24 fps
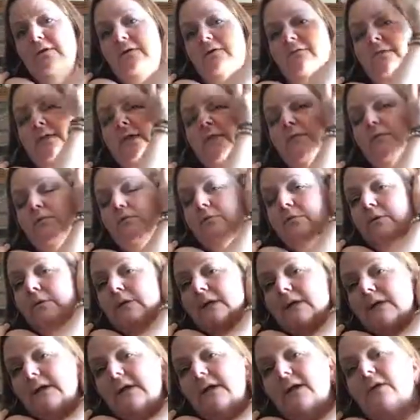If they
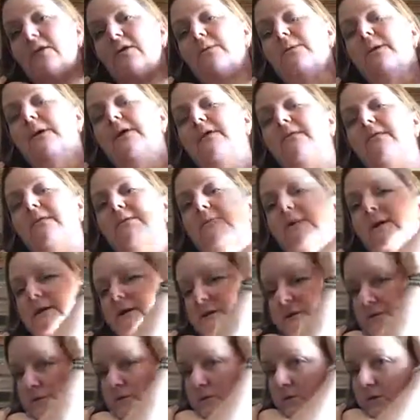really cared about you, they might
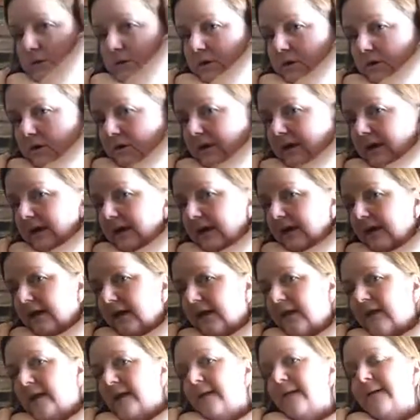stroke your head.